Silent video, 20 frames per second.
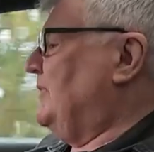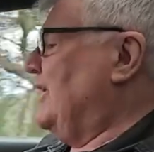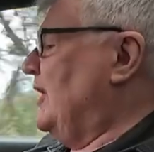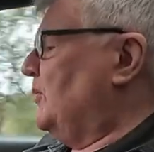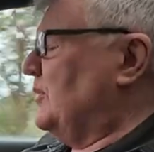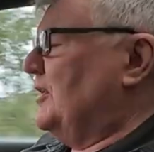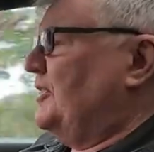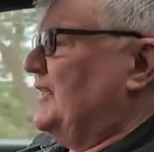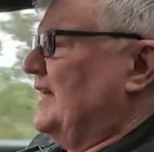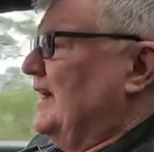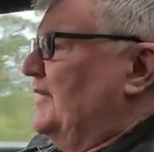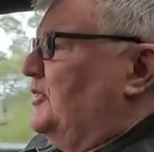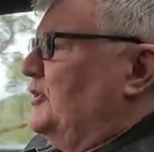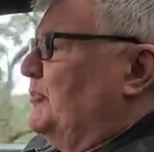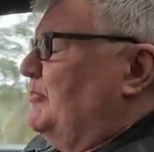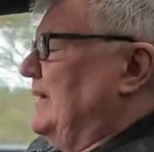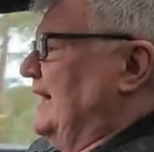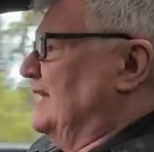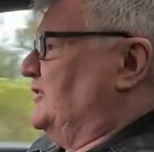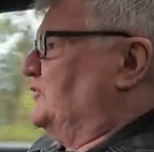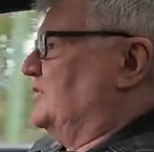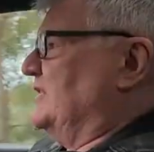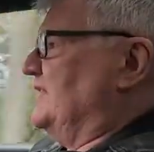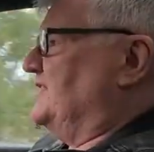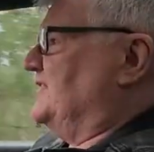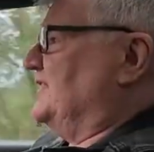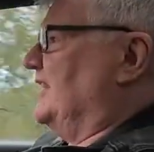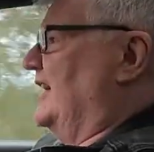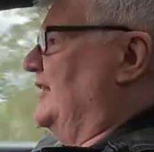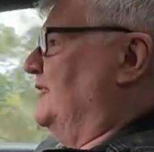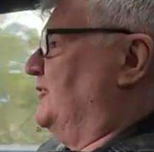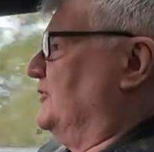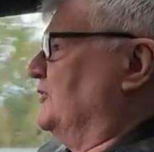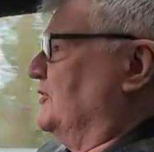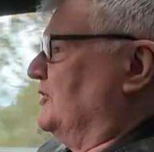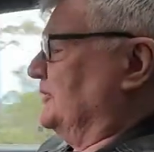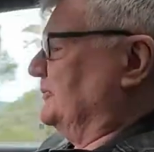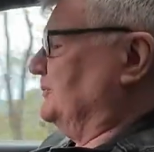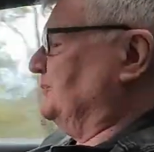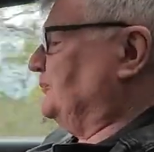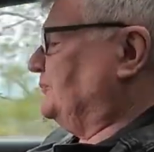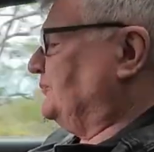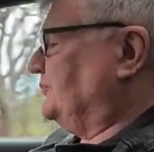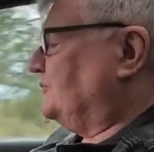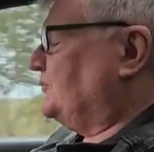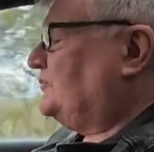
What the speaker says: Now, without the battery saver on,